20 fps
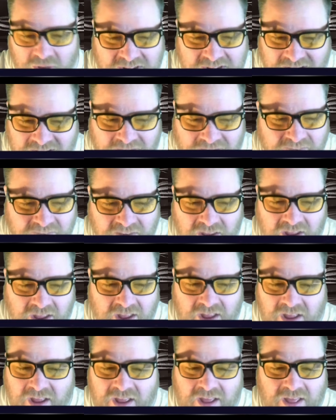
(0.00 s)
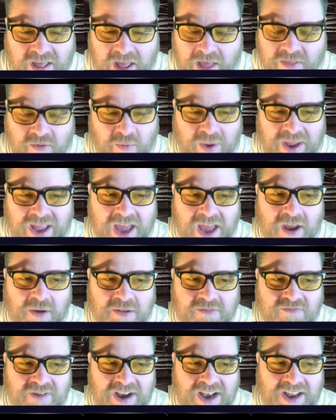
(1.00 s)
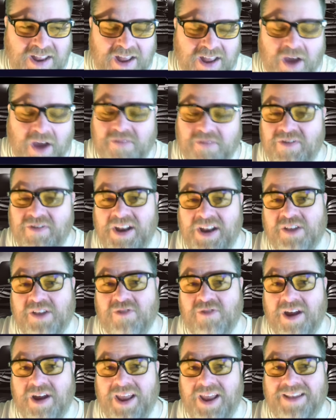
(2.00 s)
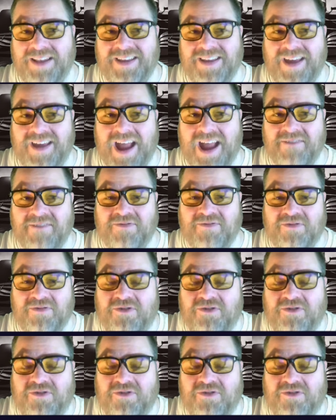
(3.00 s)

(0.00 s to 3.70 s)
stuff at the weekend, I was really struggling to have